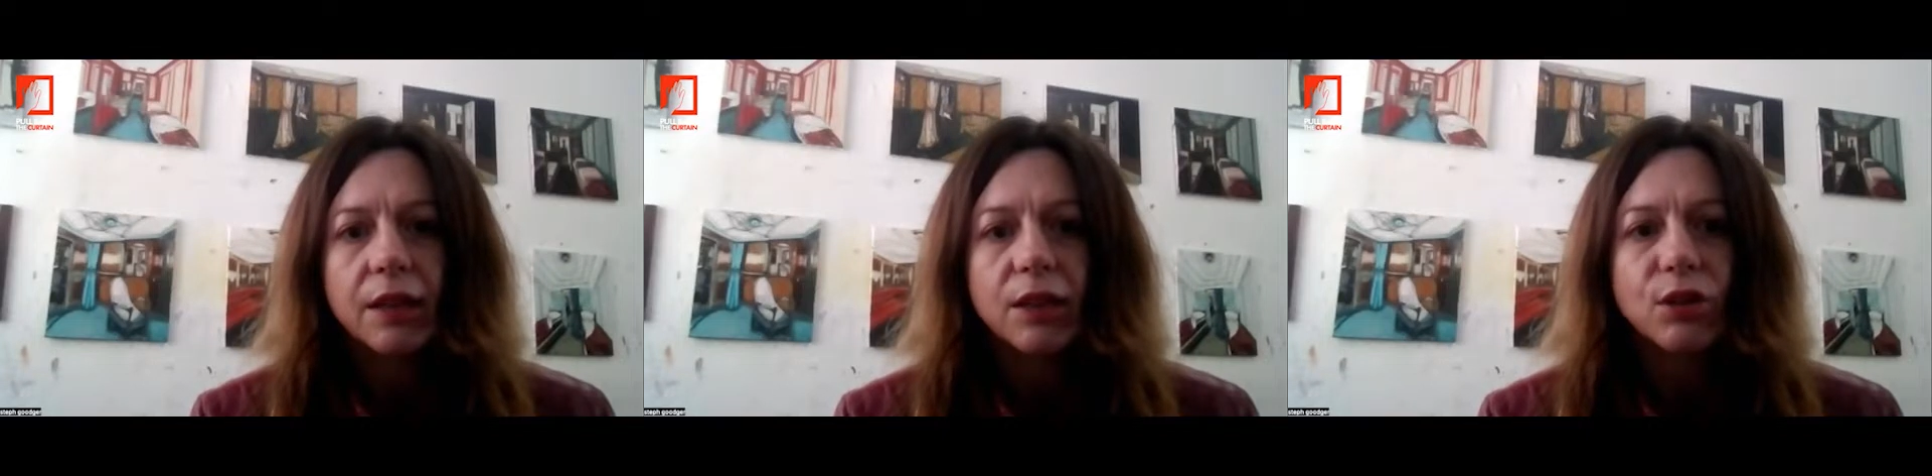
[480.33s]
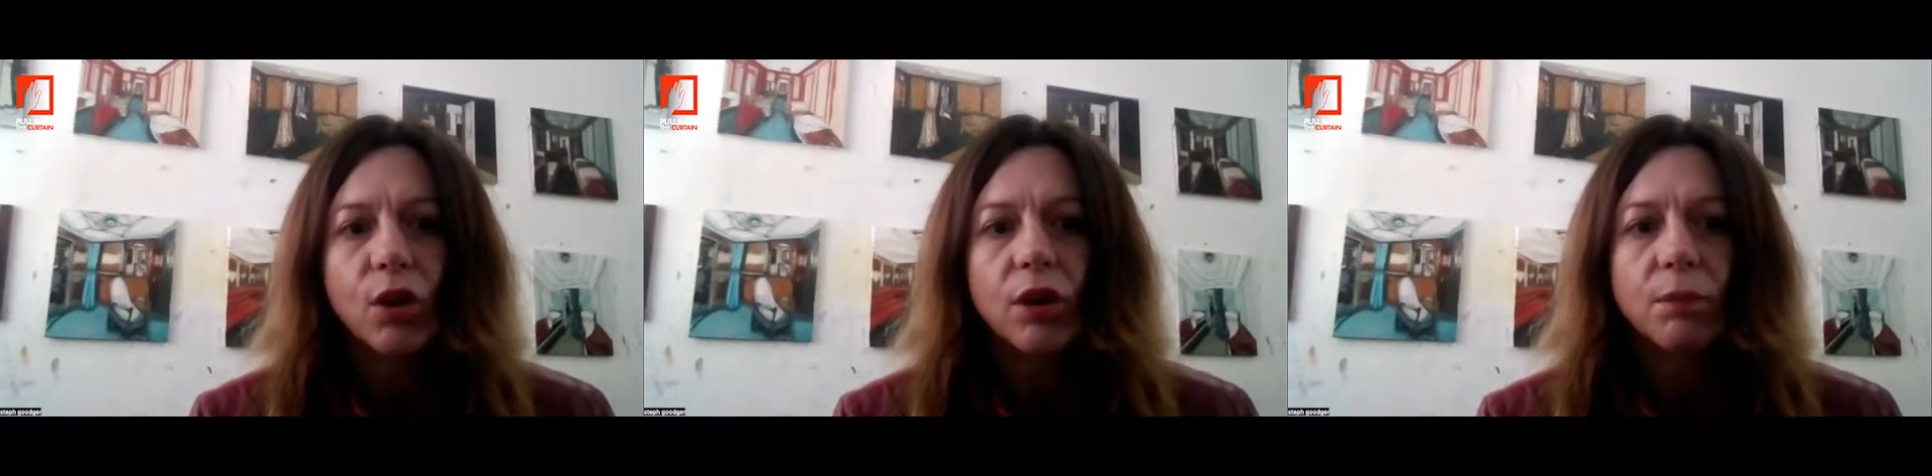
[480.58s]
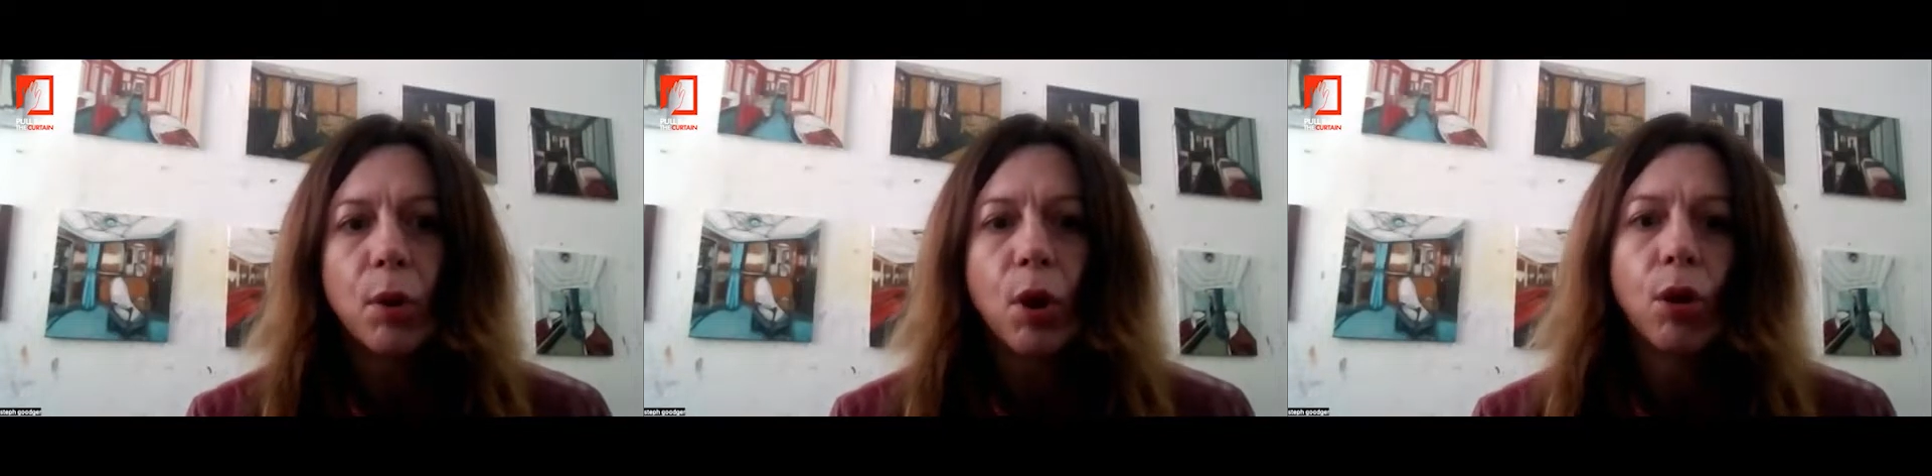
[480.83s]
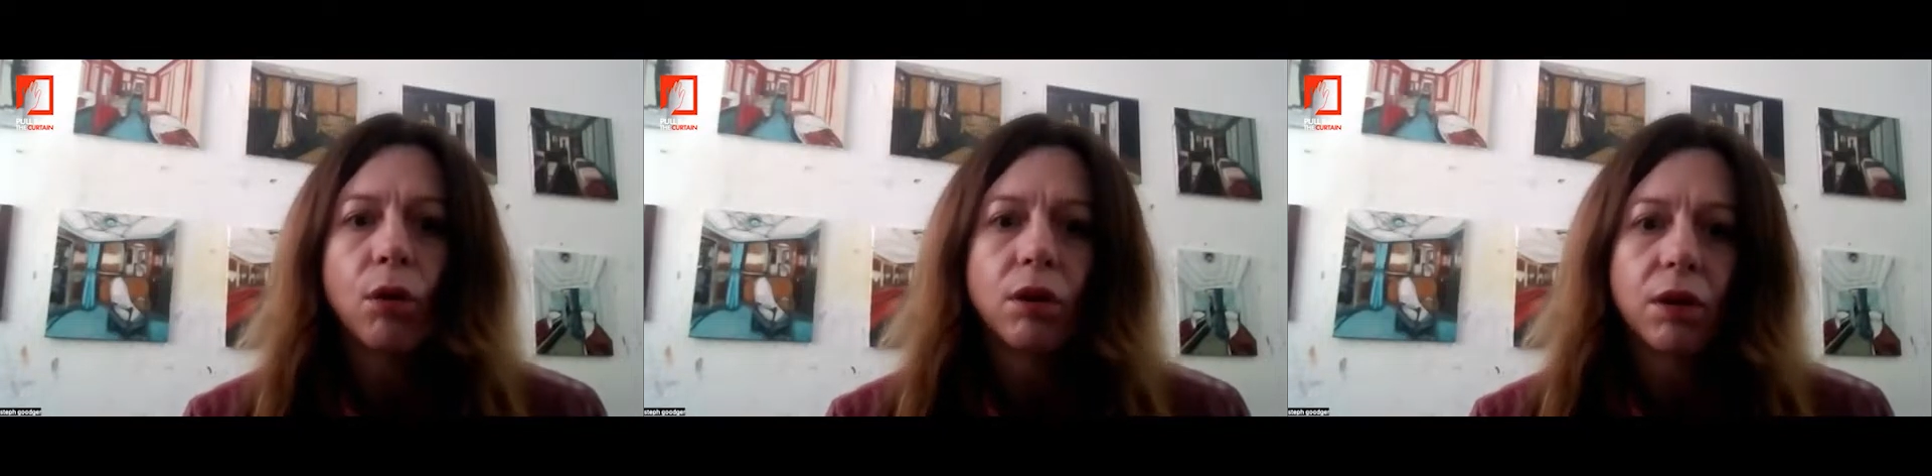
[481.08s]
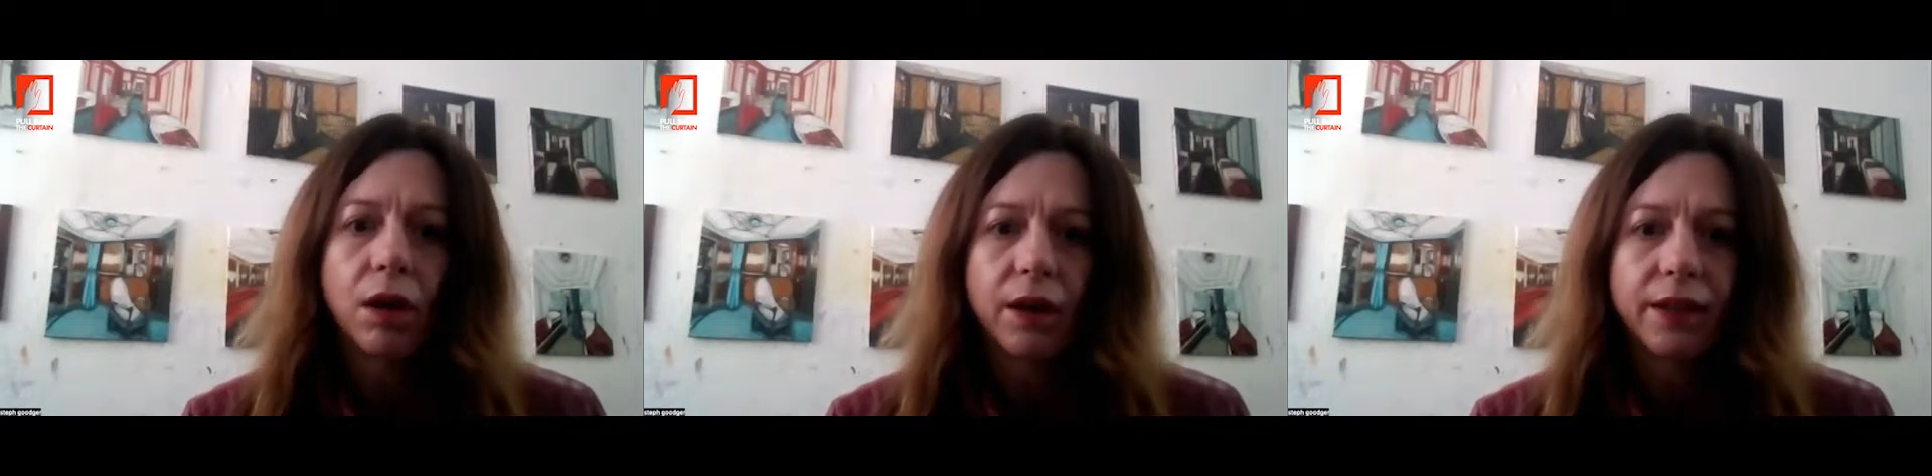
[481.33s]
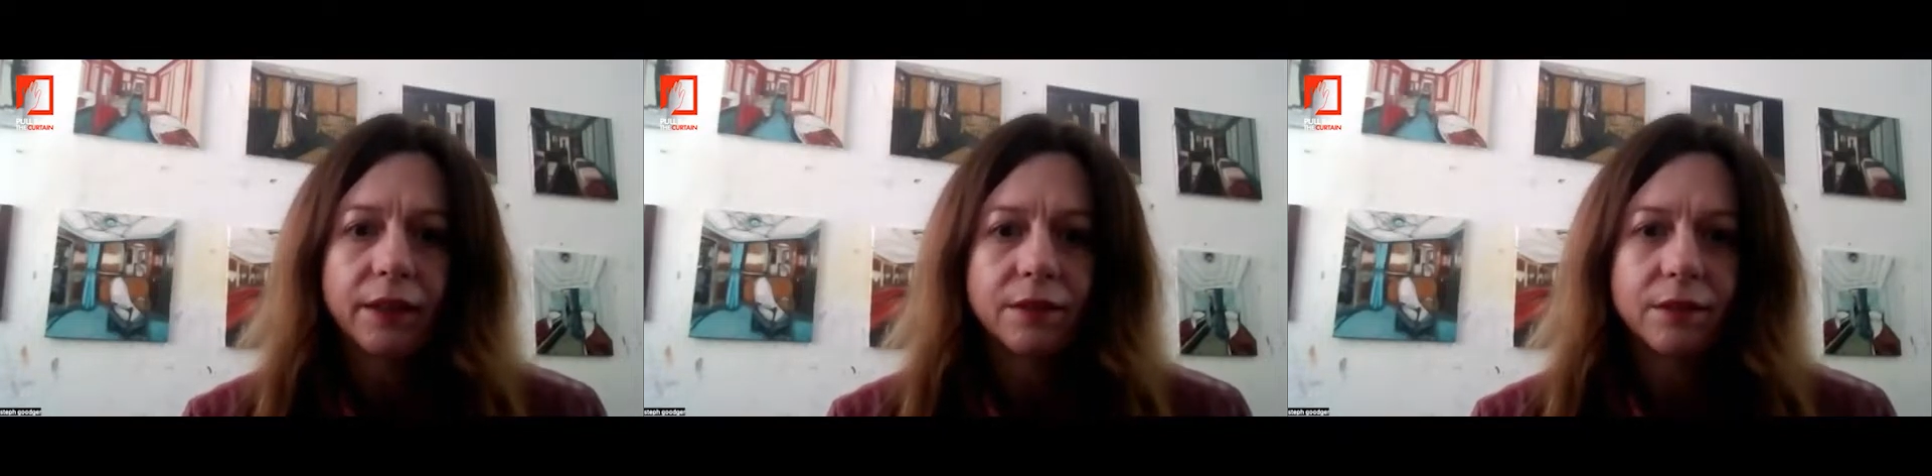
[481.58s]
not as
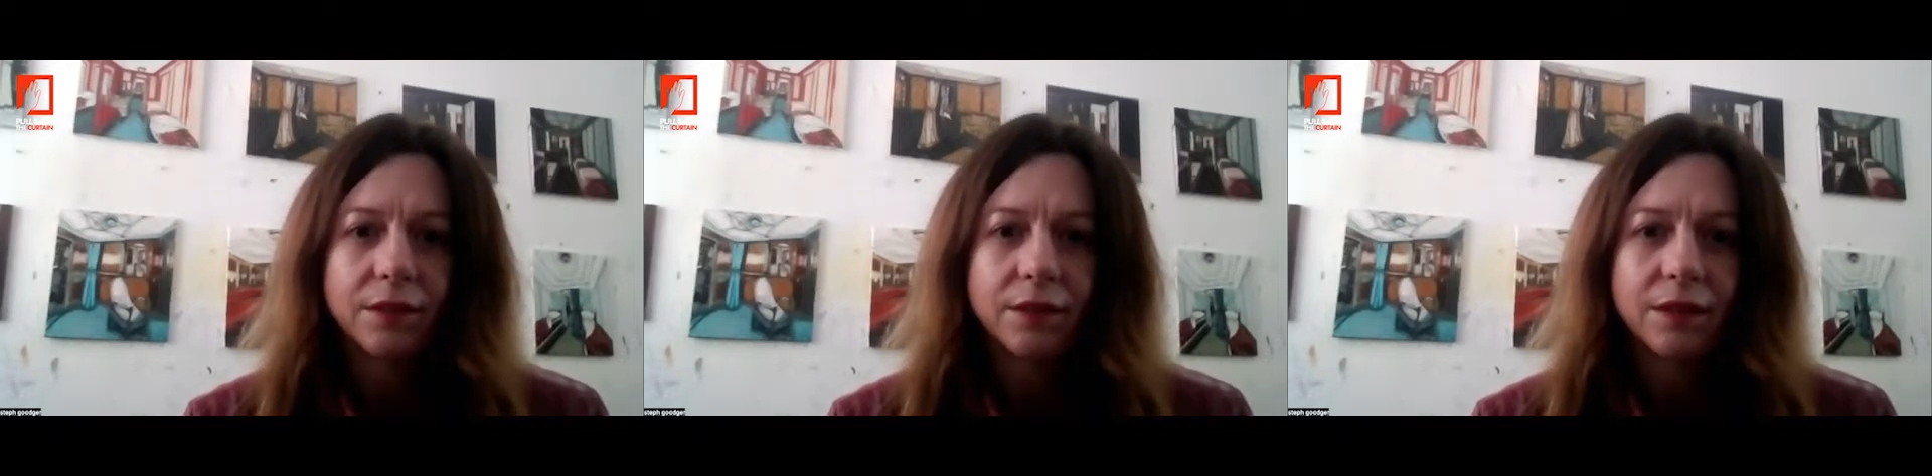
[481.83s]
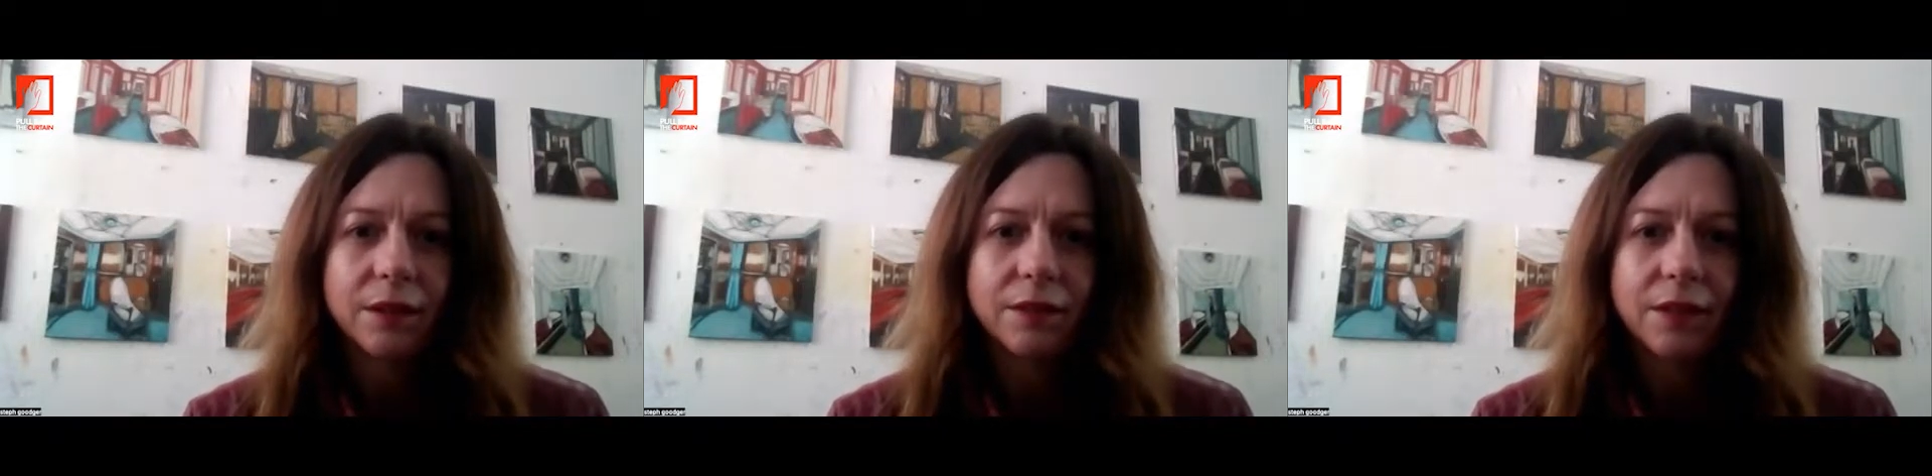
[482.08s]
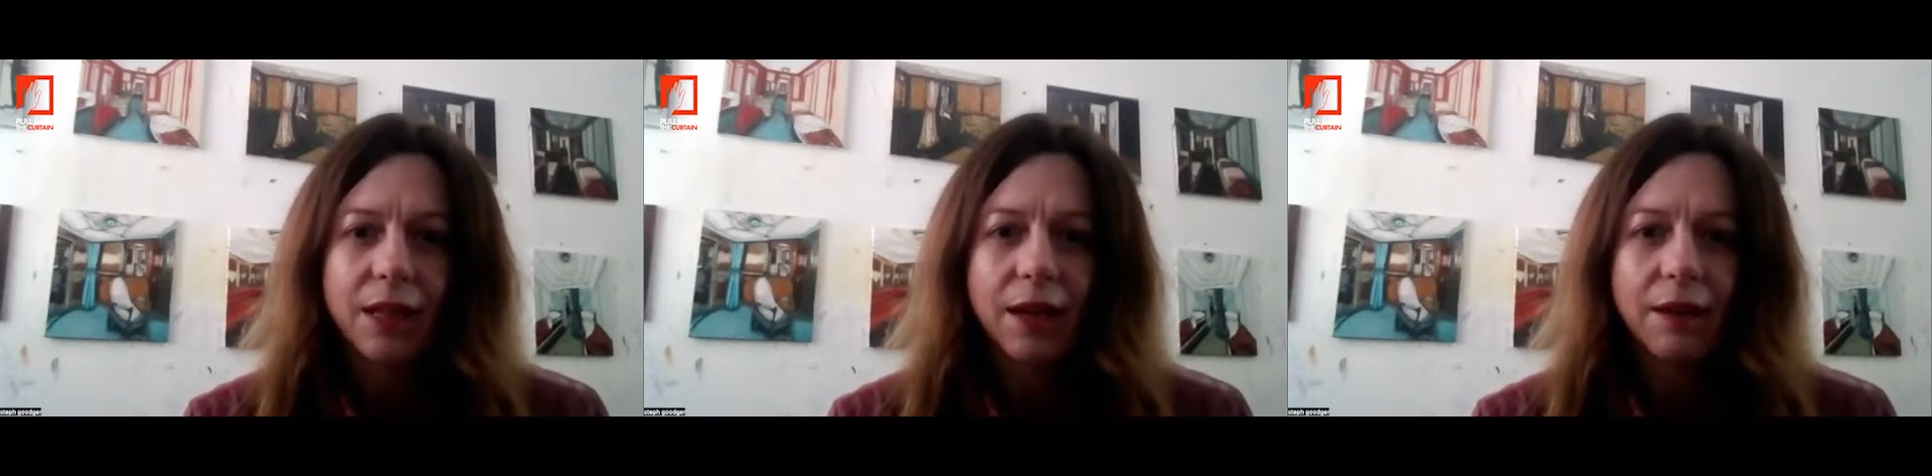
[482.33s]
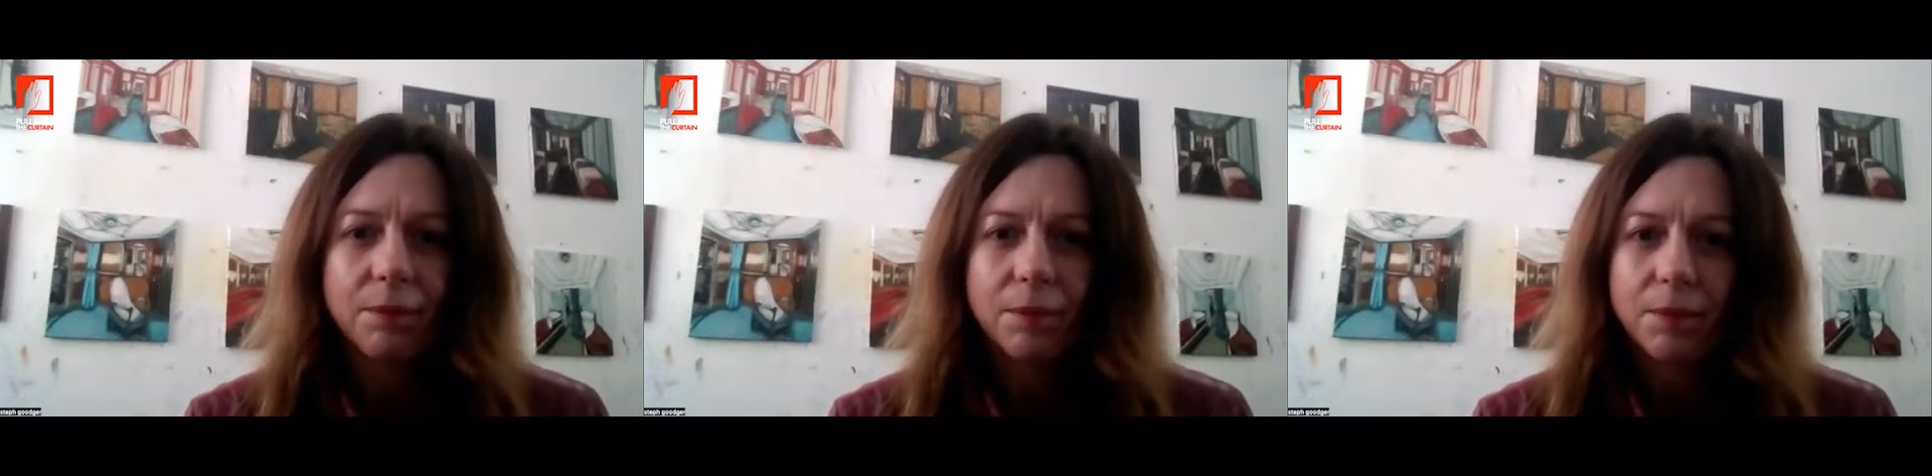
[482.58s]
polarized as that,